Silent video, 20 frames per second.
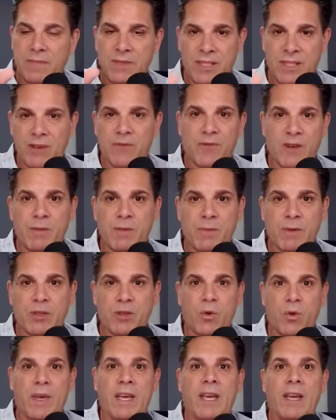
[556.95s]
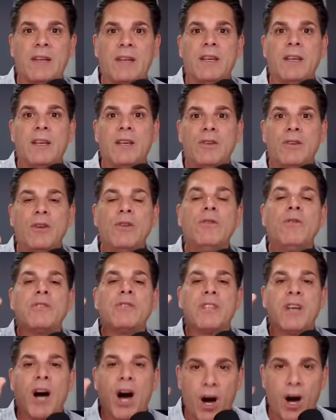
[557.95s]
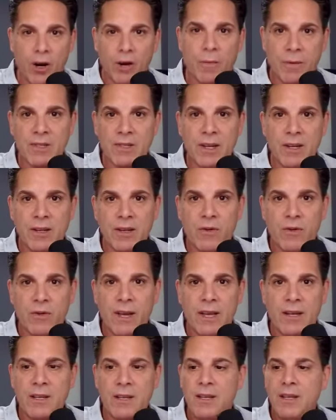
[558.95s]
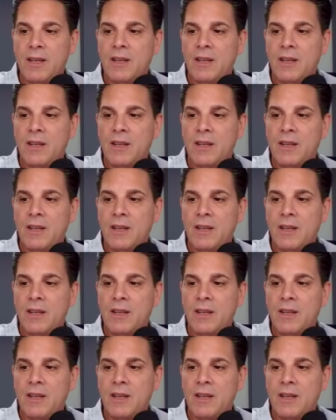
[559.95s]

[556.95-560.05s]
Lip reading: difference between you using 100% of the grid